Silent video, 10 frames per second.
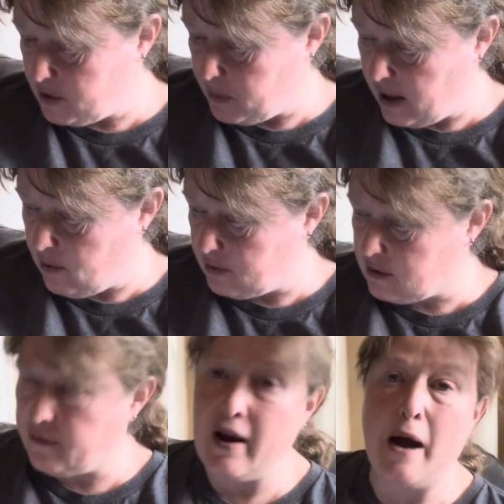but it was
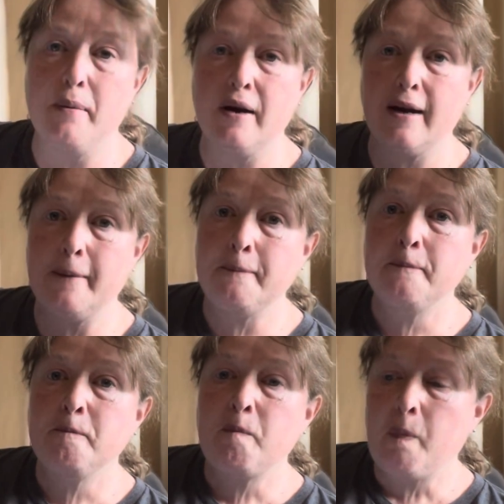the fabric
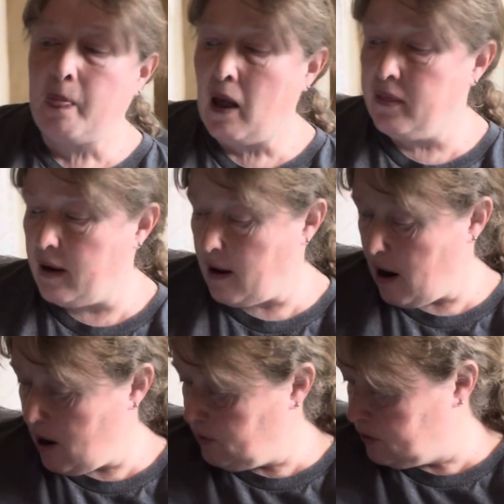that
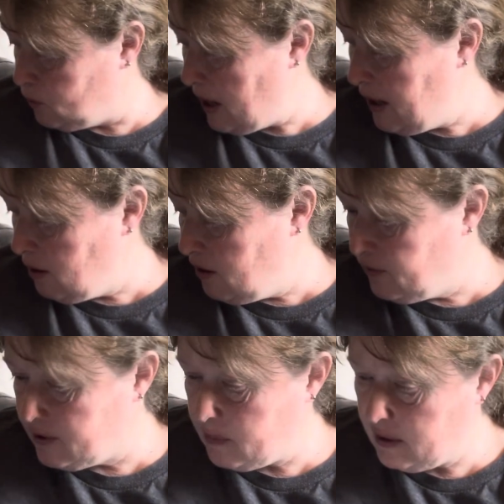I was waiting on for
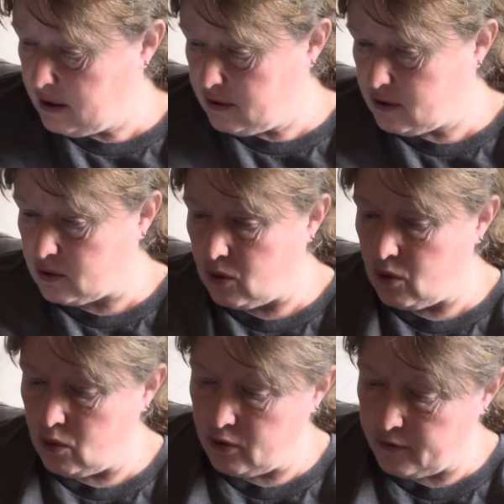some of these.
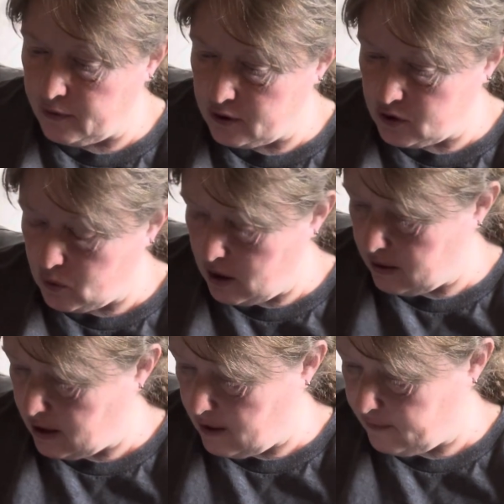So the first one
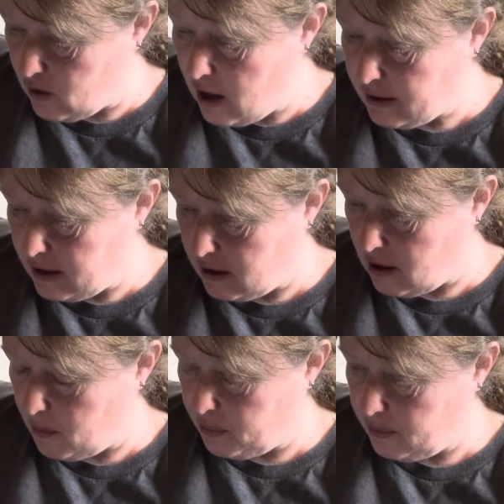that I've got kitted
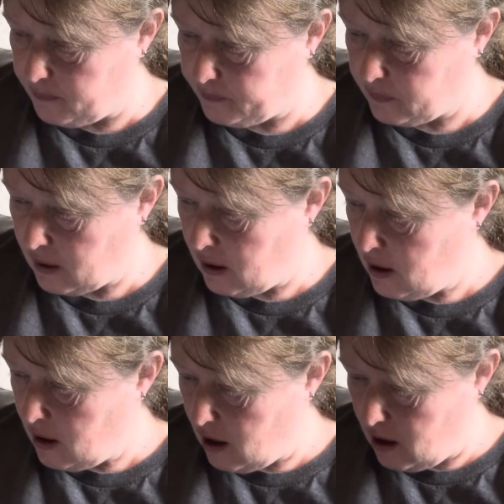up,
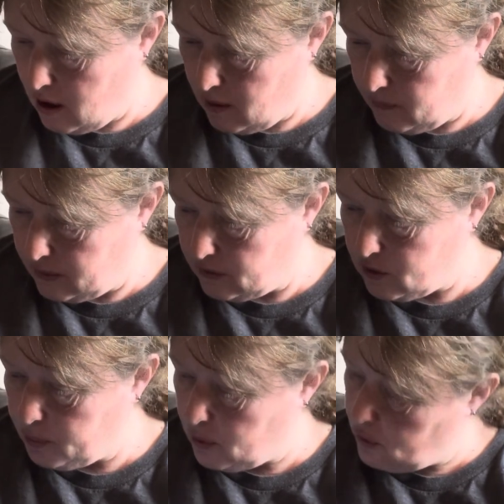these are
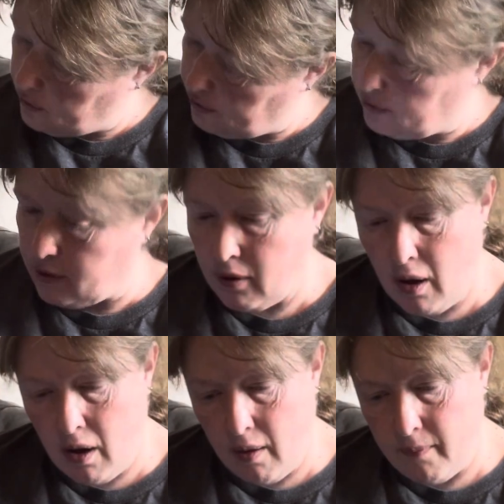both
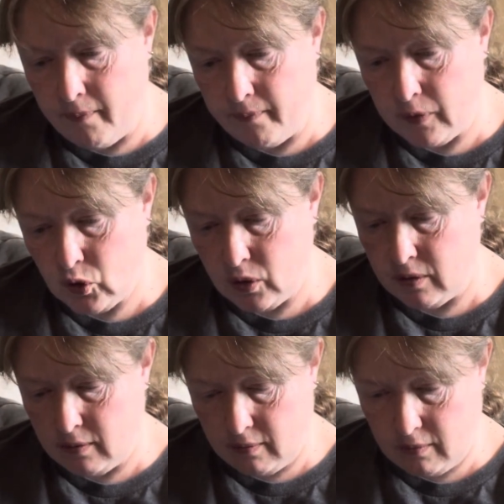
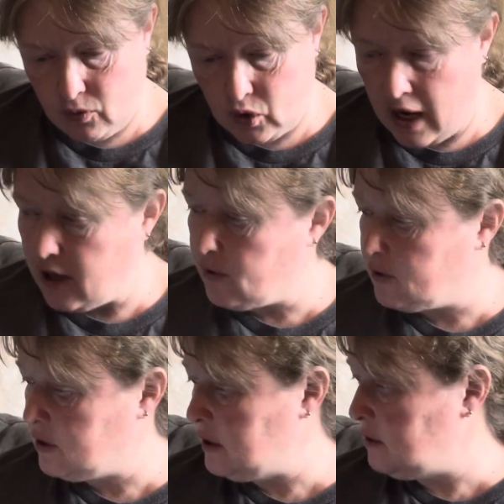Shannon
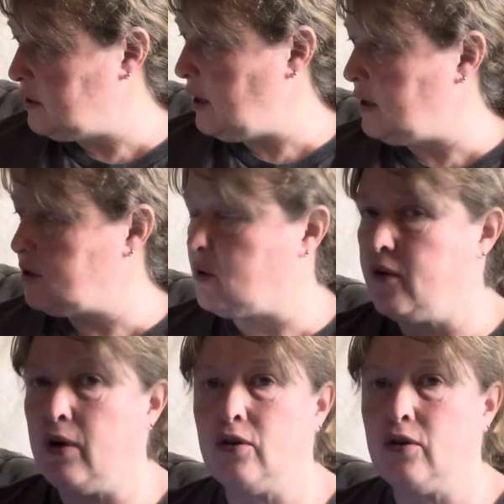Christine designs. So I've got